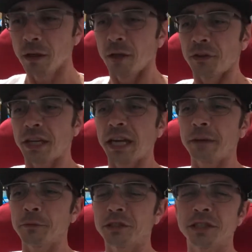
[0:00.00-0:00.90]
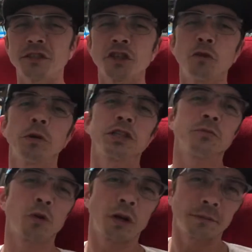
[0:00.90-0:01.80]
The cameras see so much
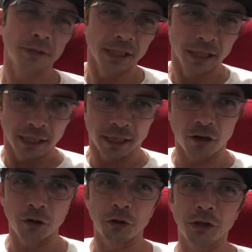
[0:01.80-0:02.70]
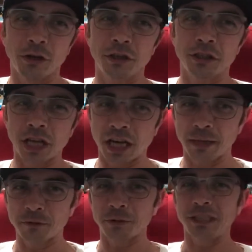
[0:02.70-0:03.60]
more, and although there are
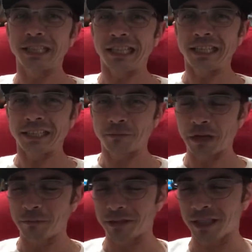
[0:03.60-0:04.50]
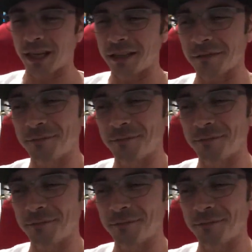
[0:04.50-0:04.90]
times when these idiots make mistakes,